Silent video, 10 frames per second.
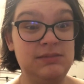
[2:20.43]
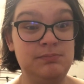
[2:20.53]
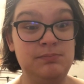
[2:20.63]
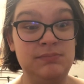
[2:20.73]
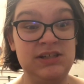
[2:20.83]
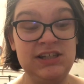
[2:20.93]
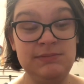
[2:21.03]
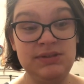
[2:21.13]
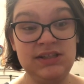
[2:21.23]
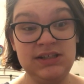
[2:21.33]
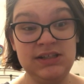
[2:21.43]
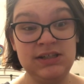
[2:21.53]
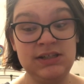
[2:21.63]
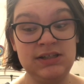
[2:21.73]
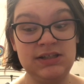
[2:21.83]

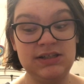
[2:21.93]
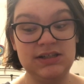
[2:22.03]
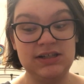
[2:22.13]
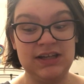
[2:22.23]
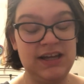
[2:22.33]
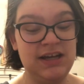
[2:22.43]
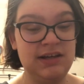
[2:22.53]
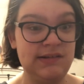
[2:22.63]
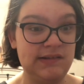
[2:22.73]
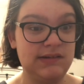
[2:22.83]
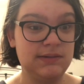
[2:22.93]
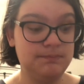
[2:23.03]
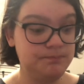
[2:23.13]
Maybe, I guess.